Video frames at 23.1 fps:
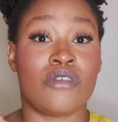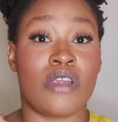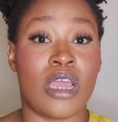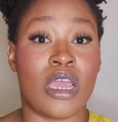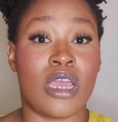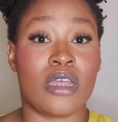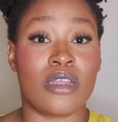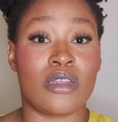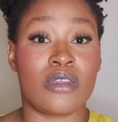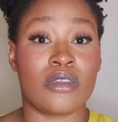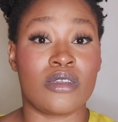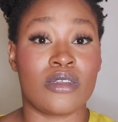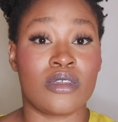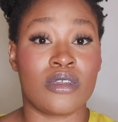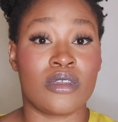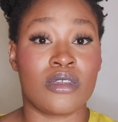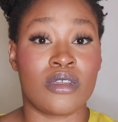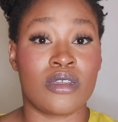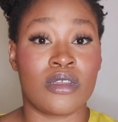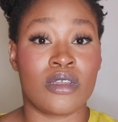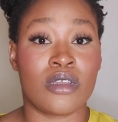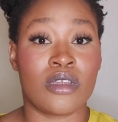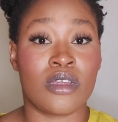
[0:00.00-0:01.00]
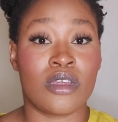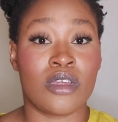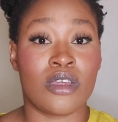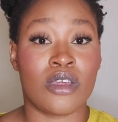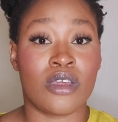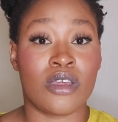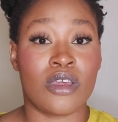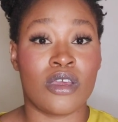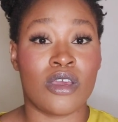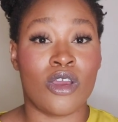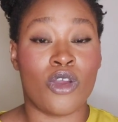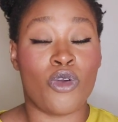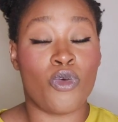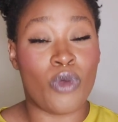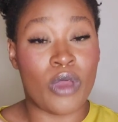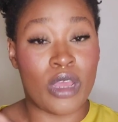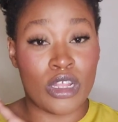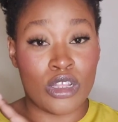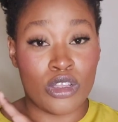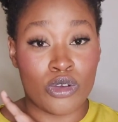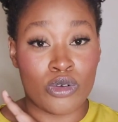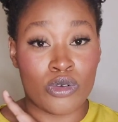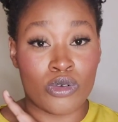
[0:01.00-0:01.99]
Rand
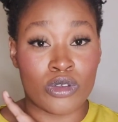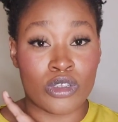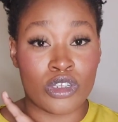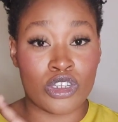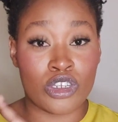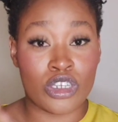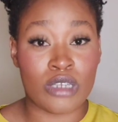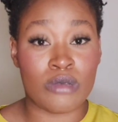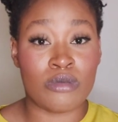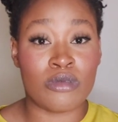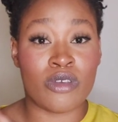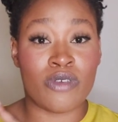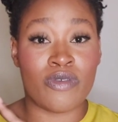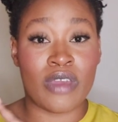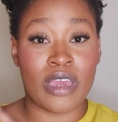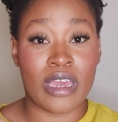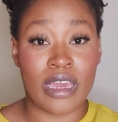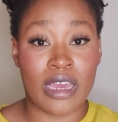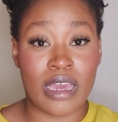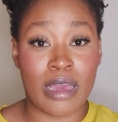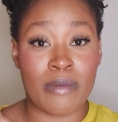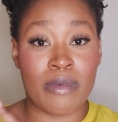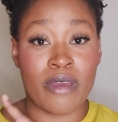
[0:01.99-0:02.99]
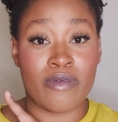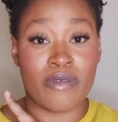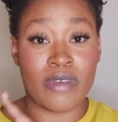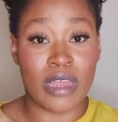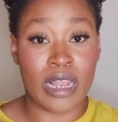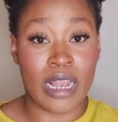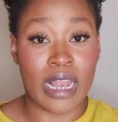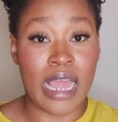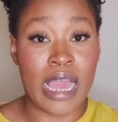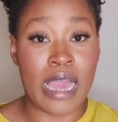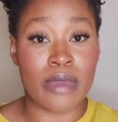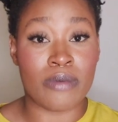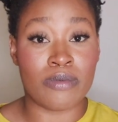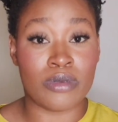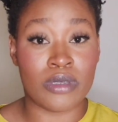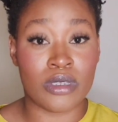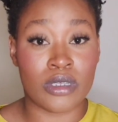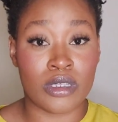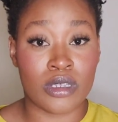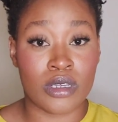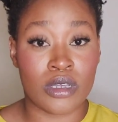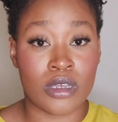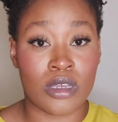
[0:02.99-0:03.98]
when your streams of income have
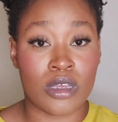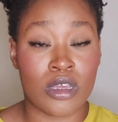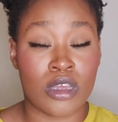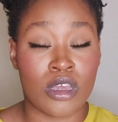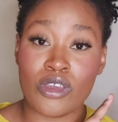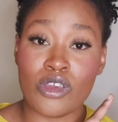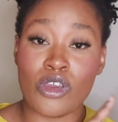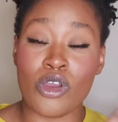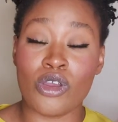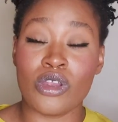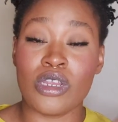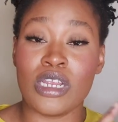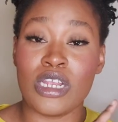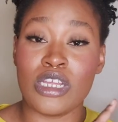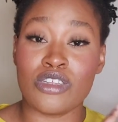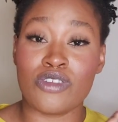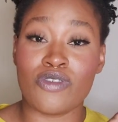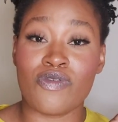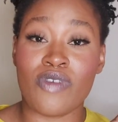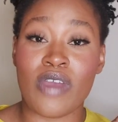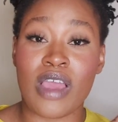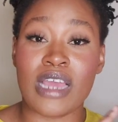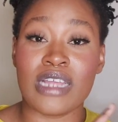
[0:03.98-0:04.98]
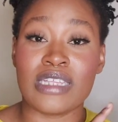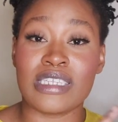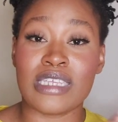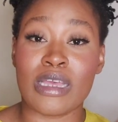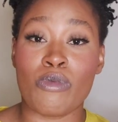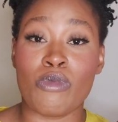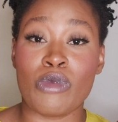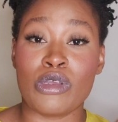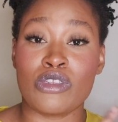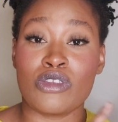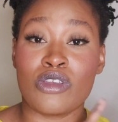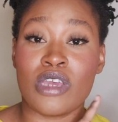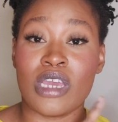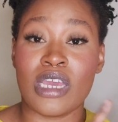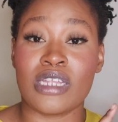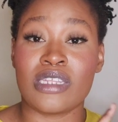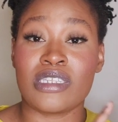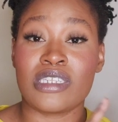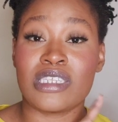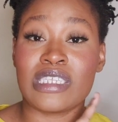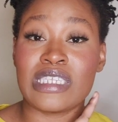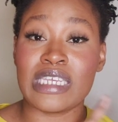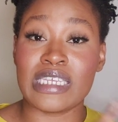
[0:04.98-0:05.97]
collapsed, you only need to find somewhere to
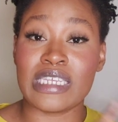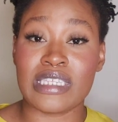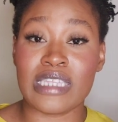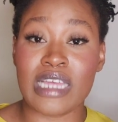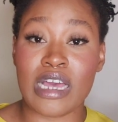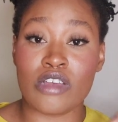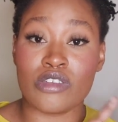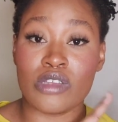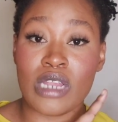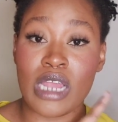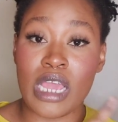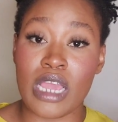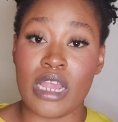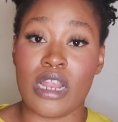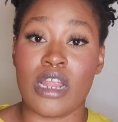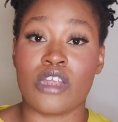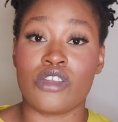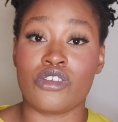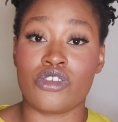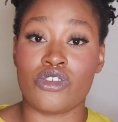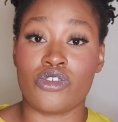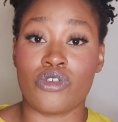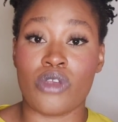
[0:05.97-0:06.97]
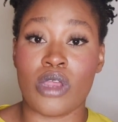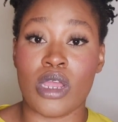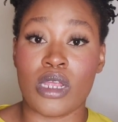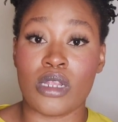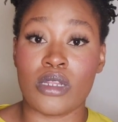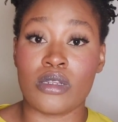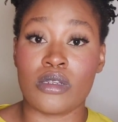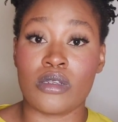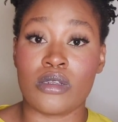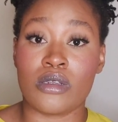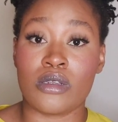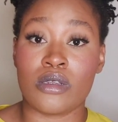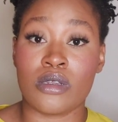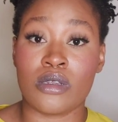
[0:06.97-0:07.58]
get 6,800 Rand